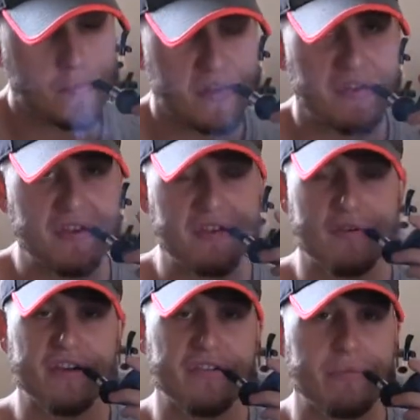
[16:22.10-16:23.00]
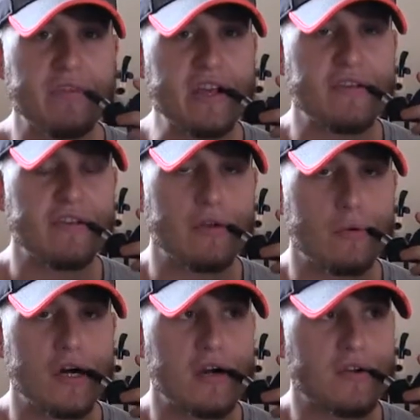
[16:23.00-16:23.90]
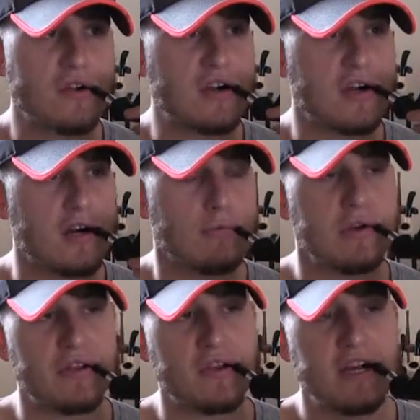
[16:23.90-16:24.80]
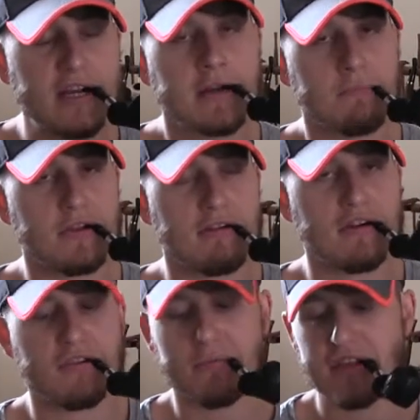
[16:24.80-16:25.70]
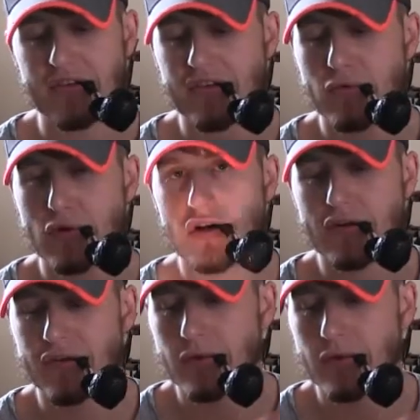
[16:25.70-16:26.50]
He says there are some things in the works that I can't really say, but there are some things in the works.